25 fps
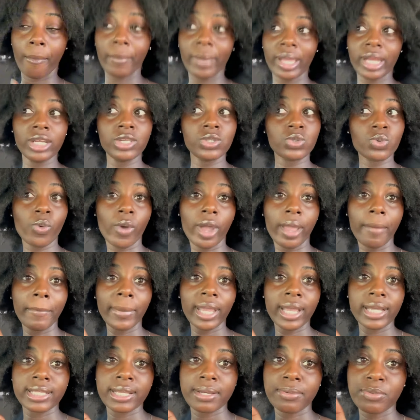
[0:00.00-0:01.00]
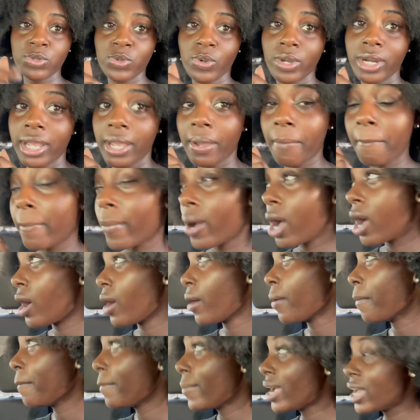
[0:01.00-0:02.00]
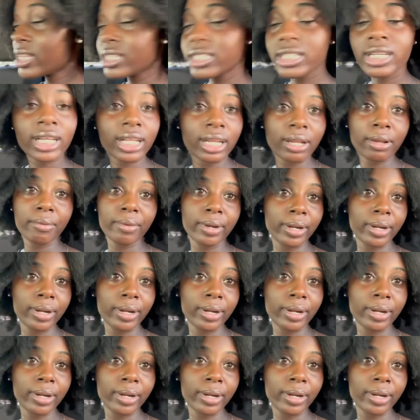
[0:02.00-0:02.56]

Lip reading: made this quick because I'm sweating, but basically